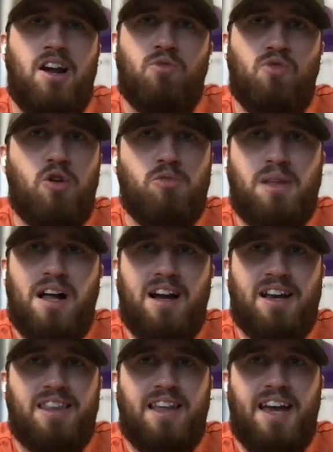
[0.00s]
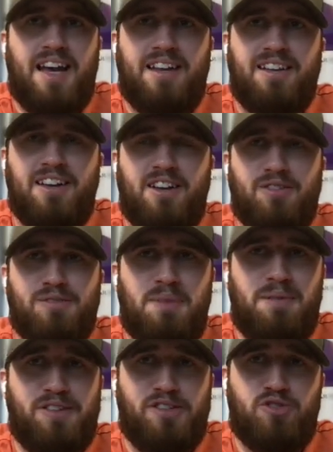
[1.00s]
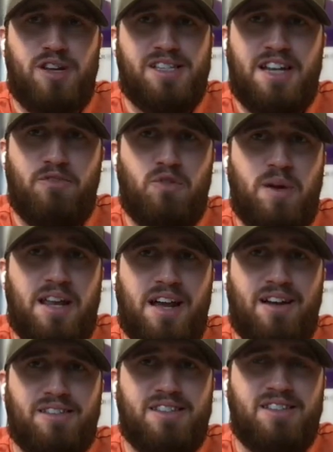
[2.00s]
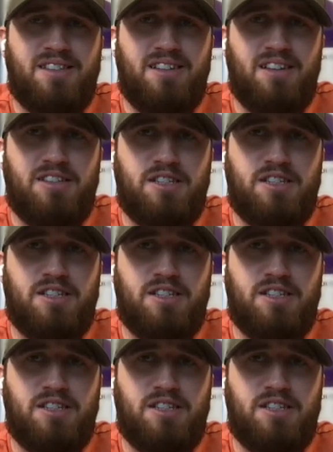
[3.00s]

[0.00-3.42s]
a roadblock that maybe stressing everybody else,